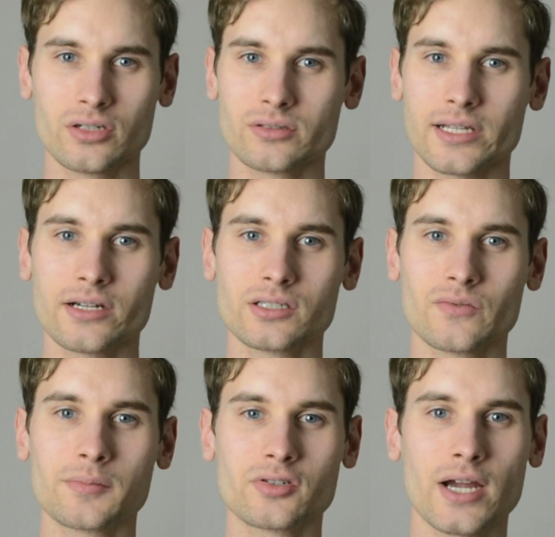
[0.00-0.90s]
those layers of
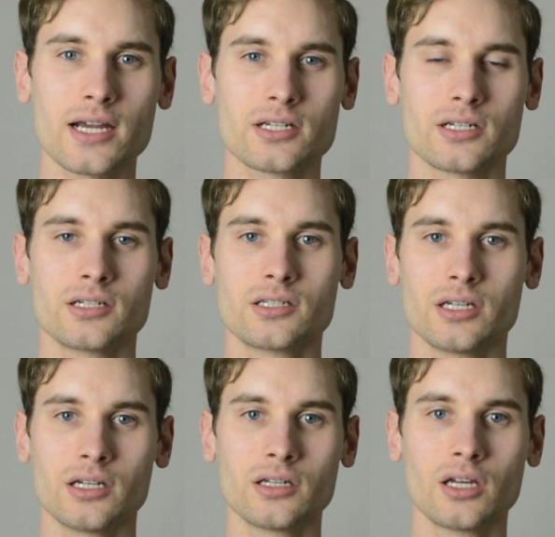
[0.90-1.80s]
abstraction
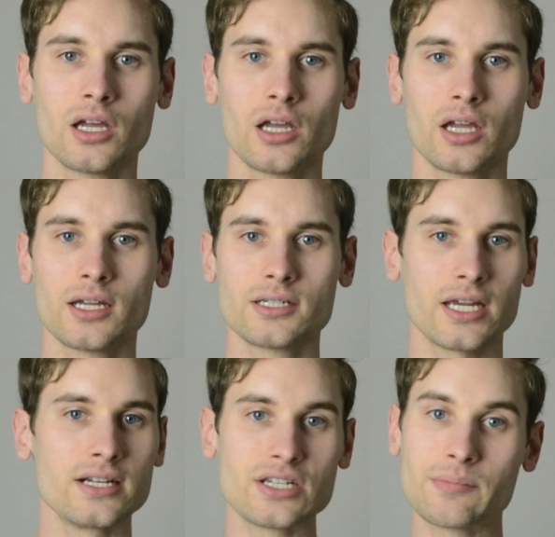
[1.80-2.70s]
to
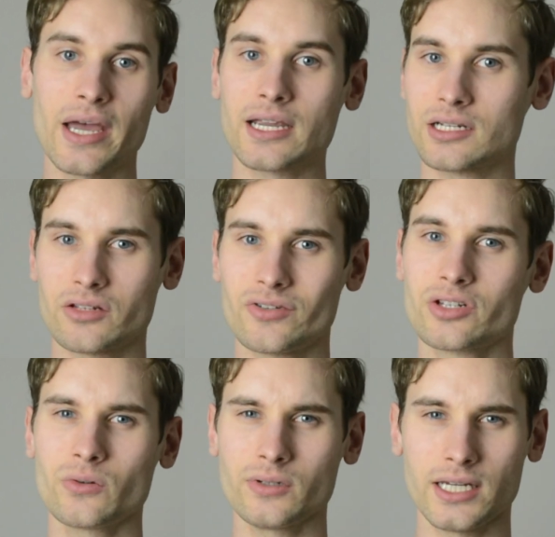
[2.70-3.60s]
change it back into
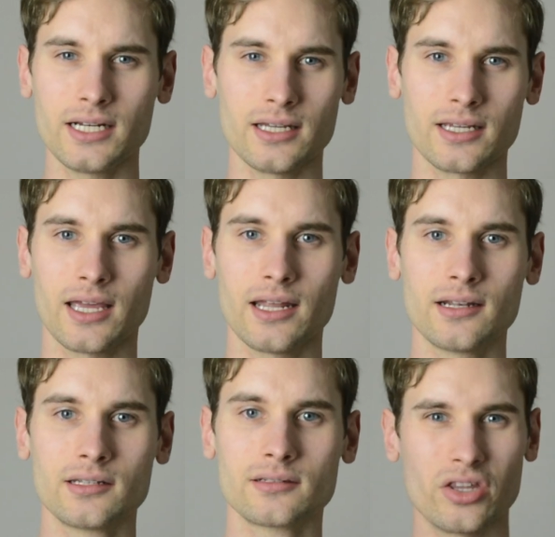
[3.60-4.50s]
visual data again.
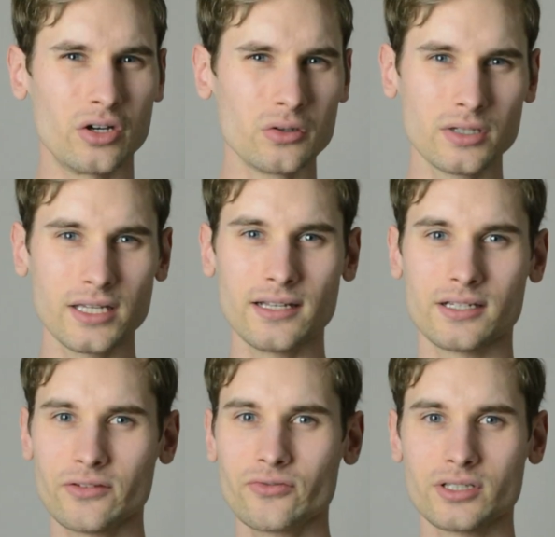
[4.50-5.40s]
The only
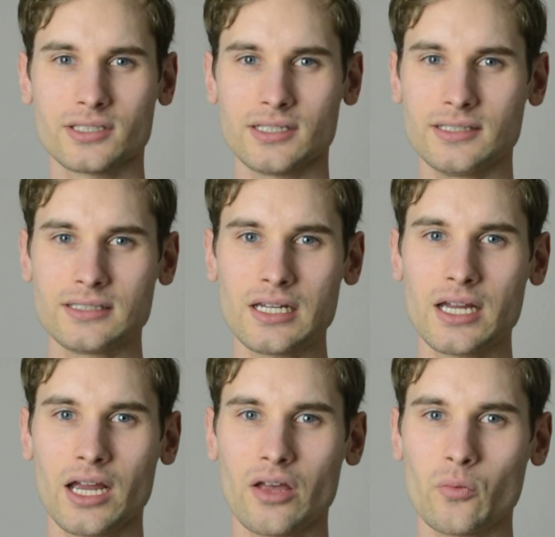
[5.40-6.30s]
difference is
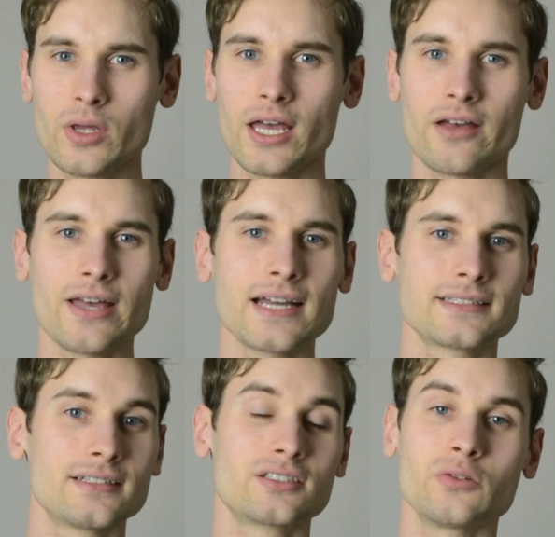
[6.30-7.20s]
we have
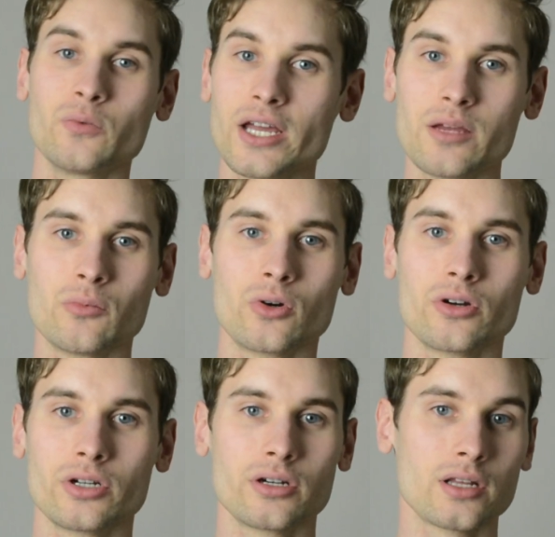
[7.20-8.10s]
access to way more
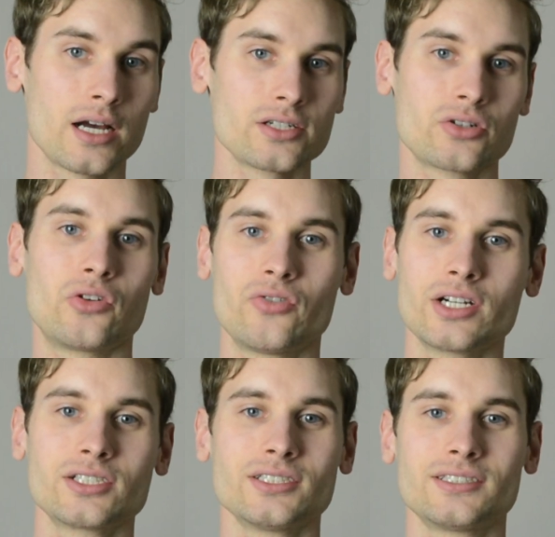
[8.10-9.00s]
neurological
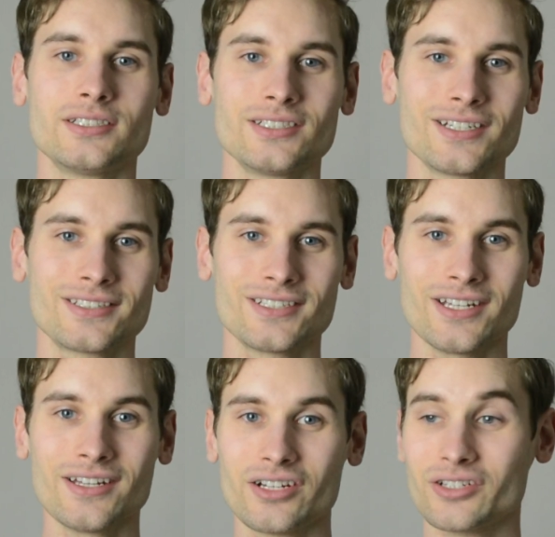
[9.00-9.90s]
functions than just
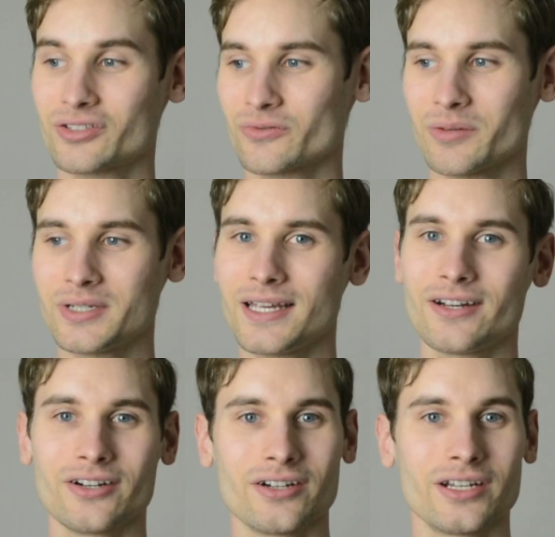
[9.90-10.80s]
a
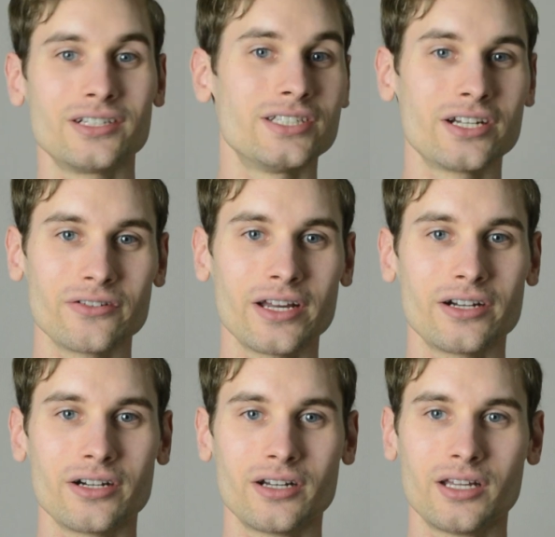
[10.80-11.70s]
discriminator and a
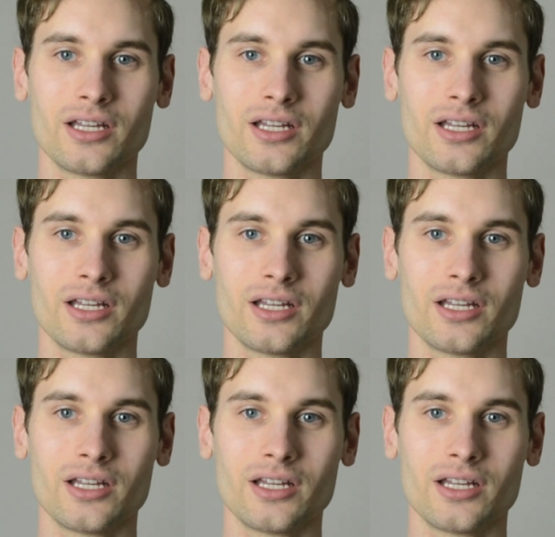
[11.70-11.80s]
generator.